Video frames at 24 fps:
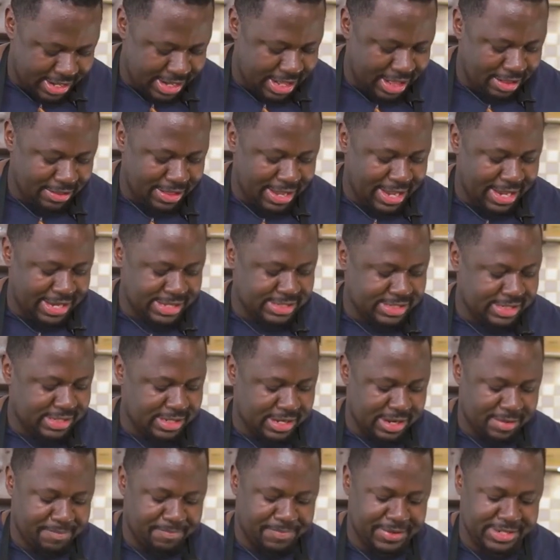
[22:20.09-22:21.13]
then I'll add
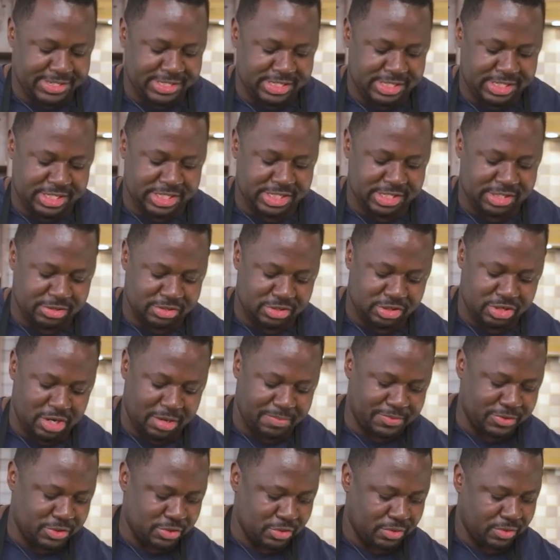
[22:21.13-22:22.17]
a bit just on
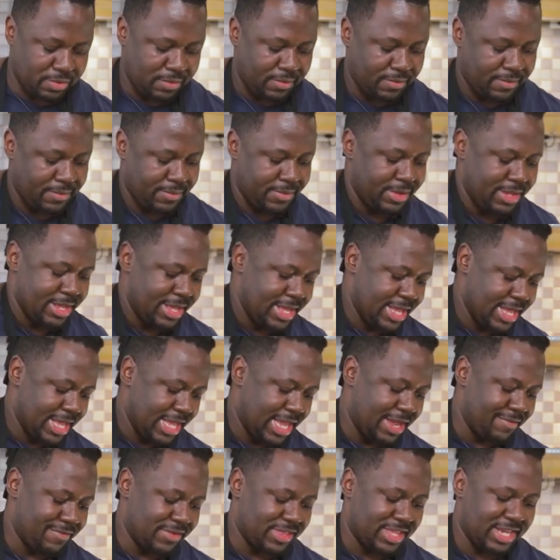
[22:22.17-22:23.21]
top to
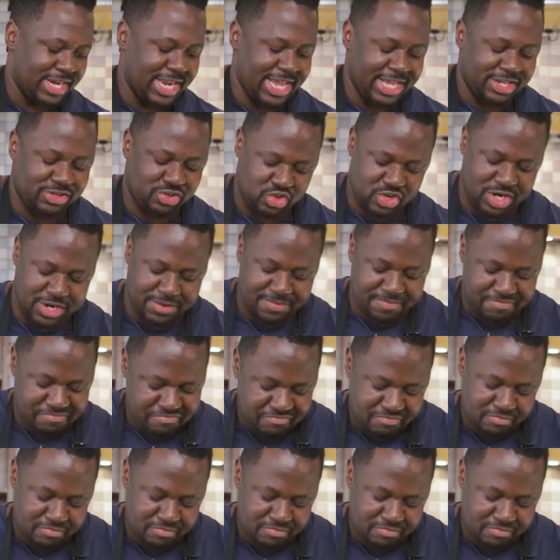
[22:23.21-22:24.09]
give it that extra.